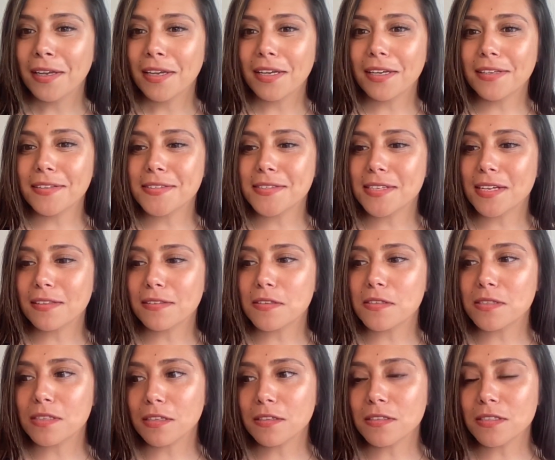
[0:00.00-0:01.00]
is that the
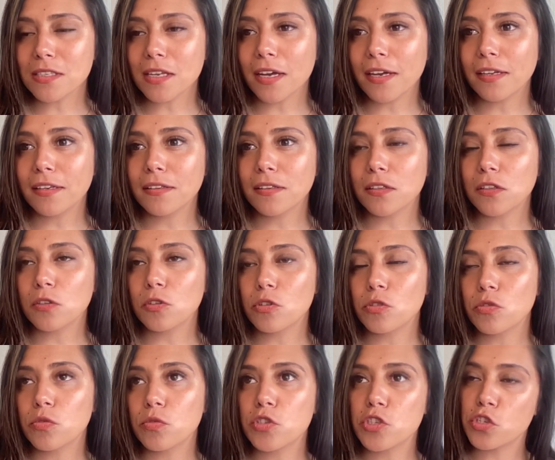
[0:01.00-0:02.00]
sun sign
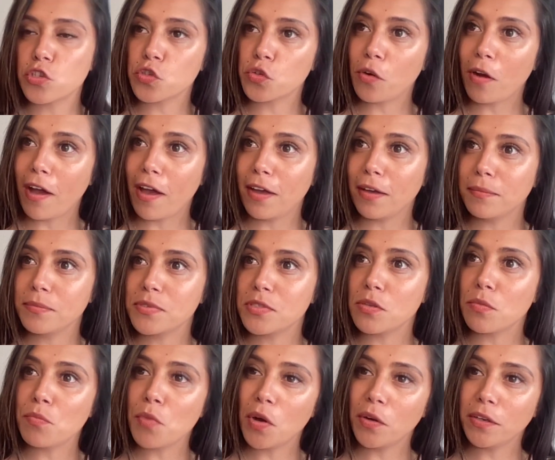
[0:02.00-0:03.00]
describes the
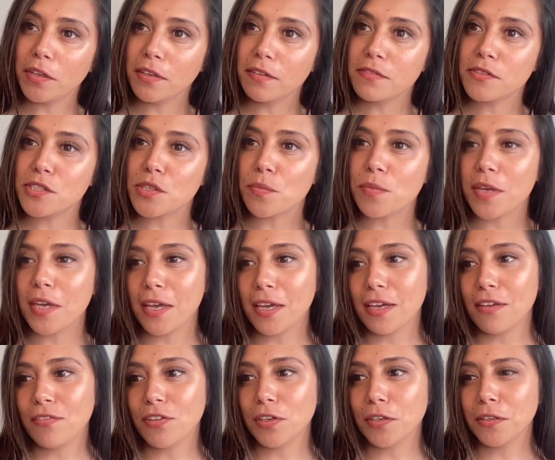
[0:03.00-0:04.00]
motives, the
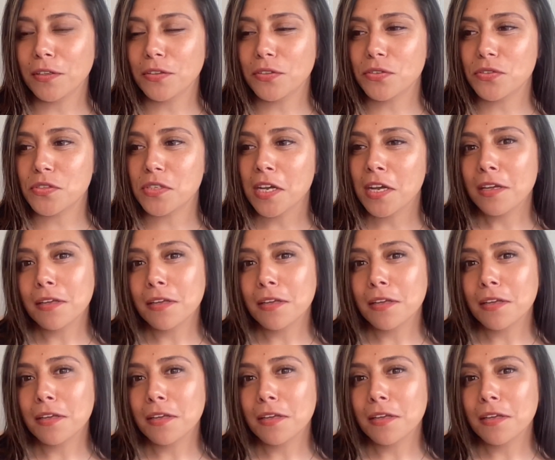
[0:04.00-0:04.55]
behaviors,